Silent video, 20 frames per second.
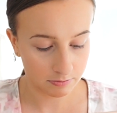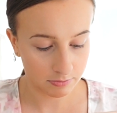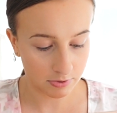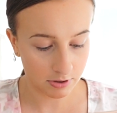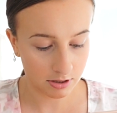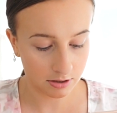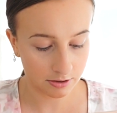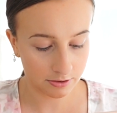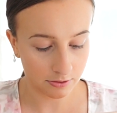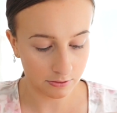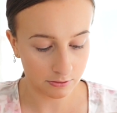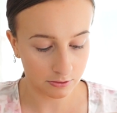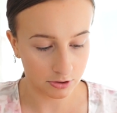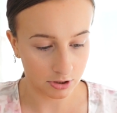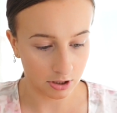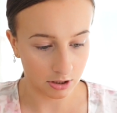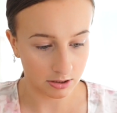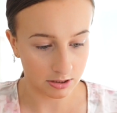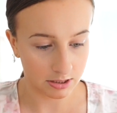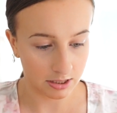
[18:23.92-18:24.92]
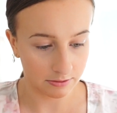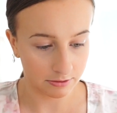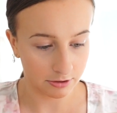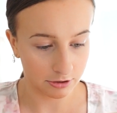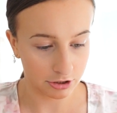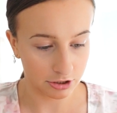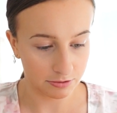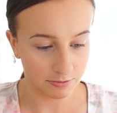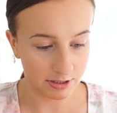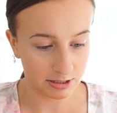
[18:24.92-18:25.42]
Putting the contrast down
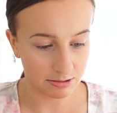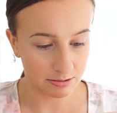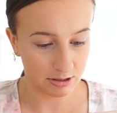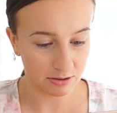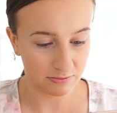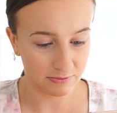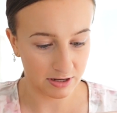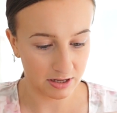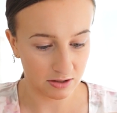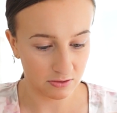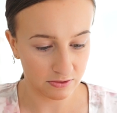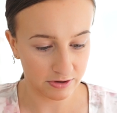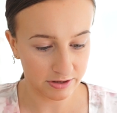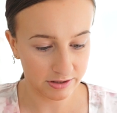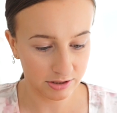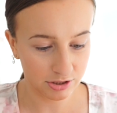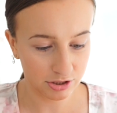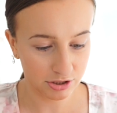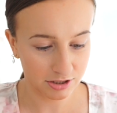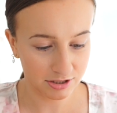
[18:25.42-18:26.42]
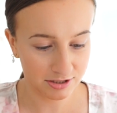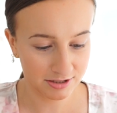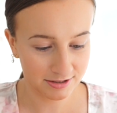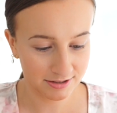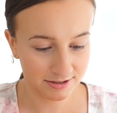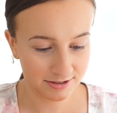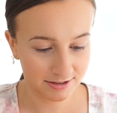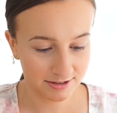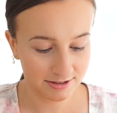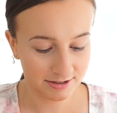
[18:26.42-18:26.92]
usually makes me look really orange.
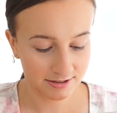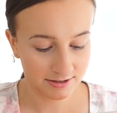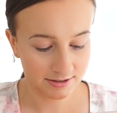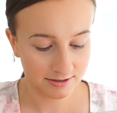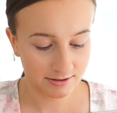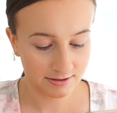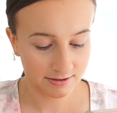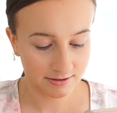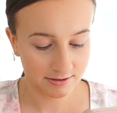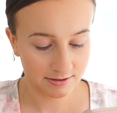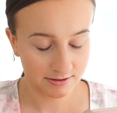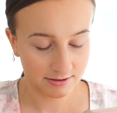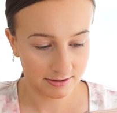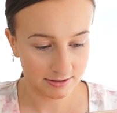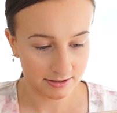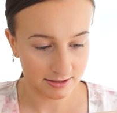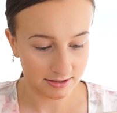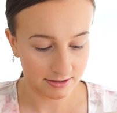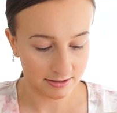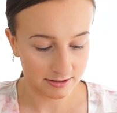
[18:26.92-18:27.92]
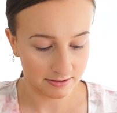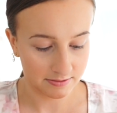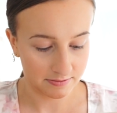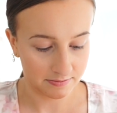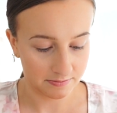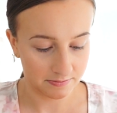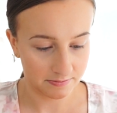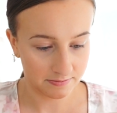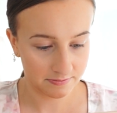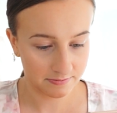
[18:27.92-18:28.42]

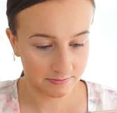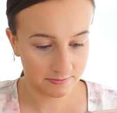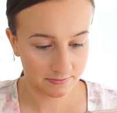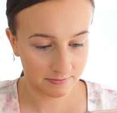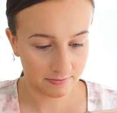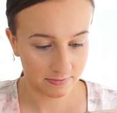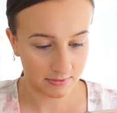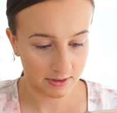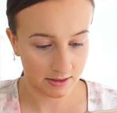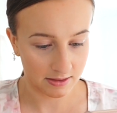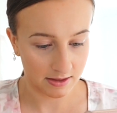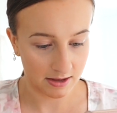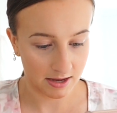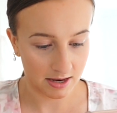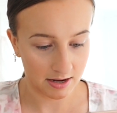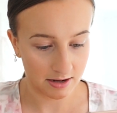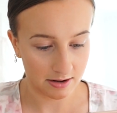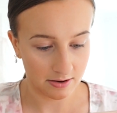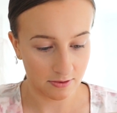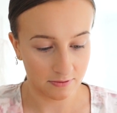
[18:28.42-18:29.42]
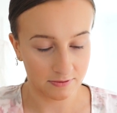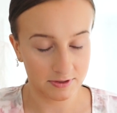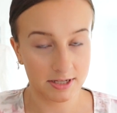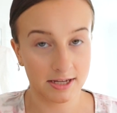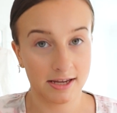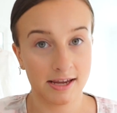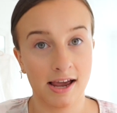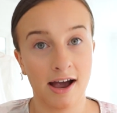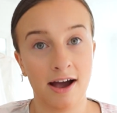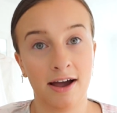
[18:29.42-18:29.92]
And then
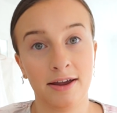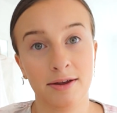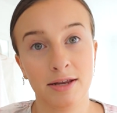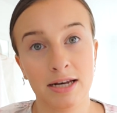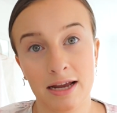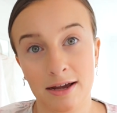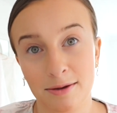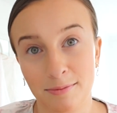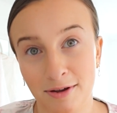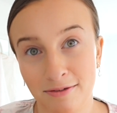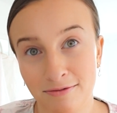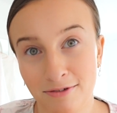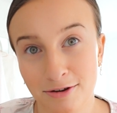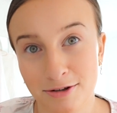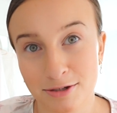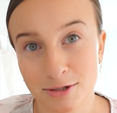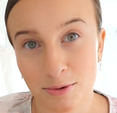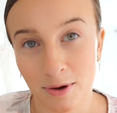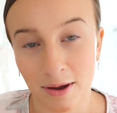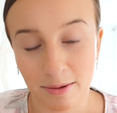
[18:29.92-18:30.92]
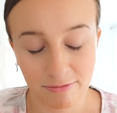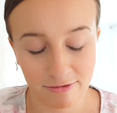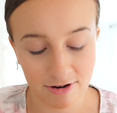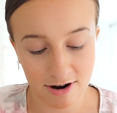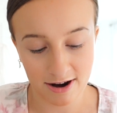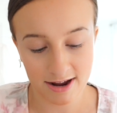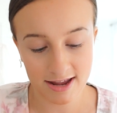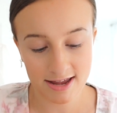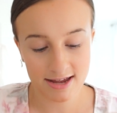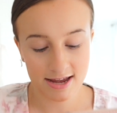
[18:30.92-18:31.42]
obviously I like my photos quite
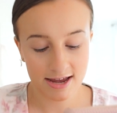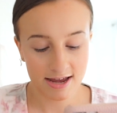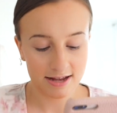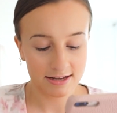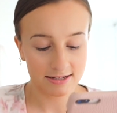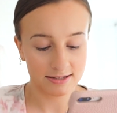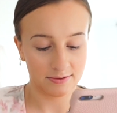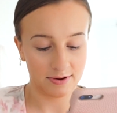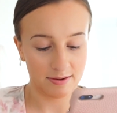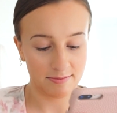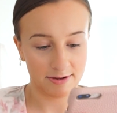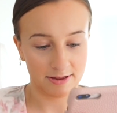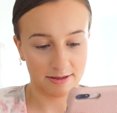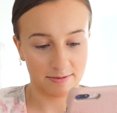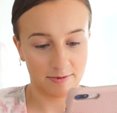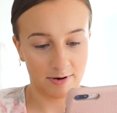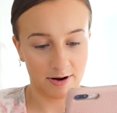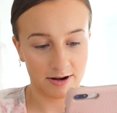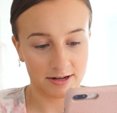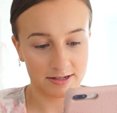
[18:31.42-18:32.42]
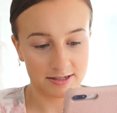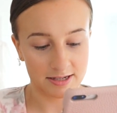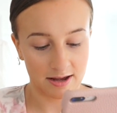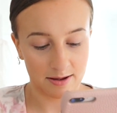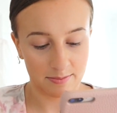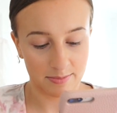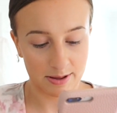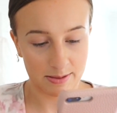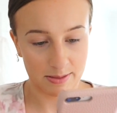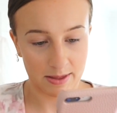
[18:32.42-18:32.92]
bright, so I put the brightness
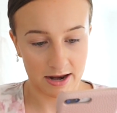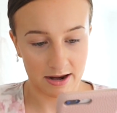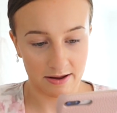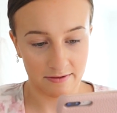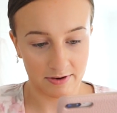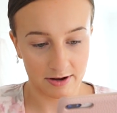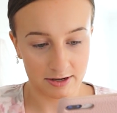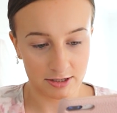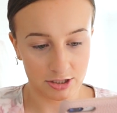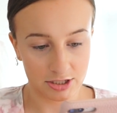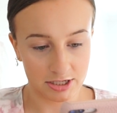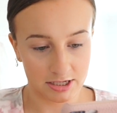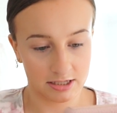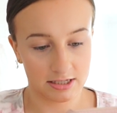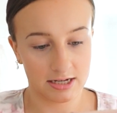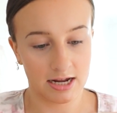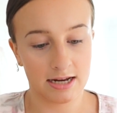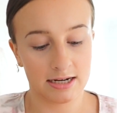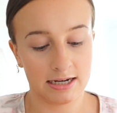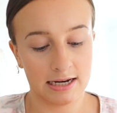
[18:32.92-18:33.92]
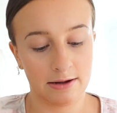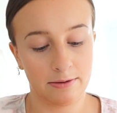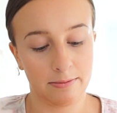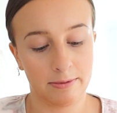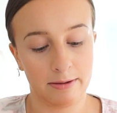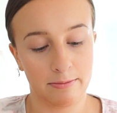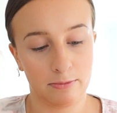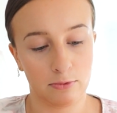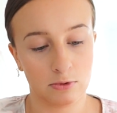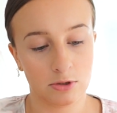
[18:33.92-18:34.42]
up, and then if I just need to add a little
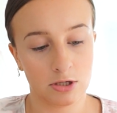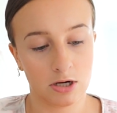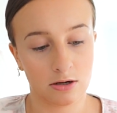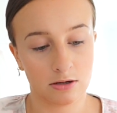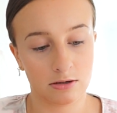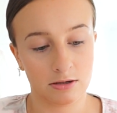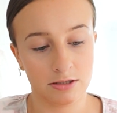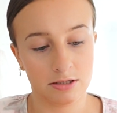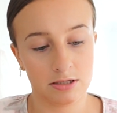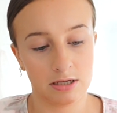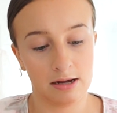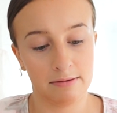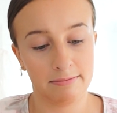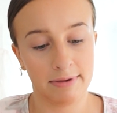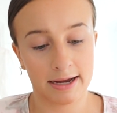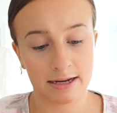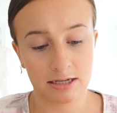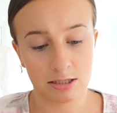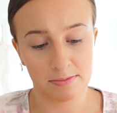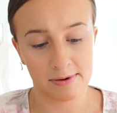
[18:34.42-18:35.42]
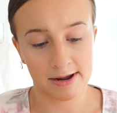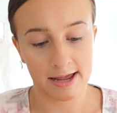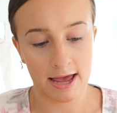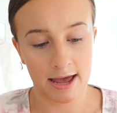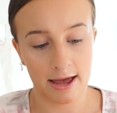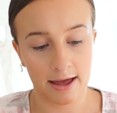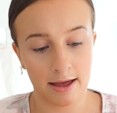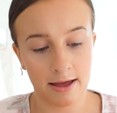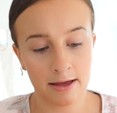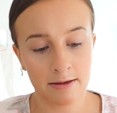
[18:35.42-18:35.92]
bit more darkness like back into my
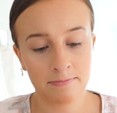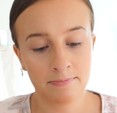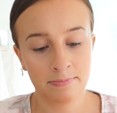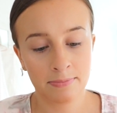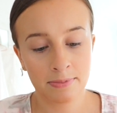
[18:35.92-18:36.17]
hair,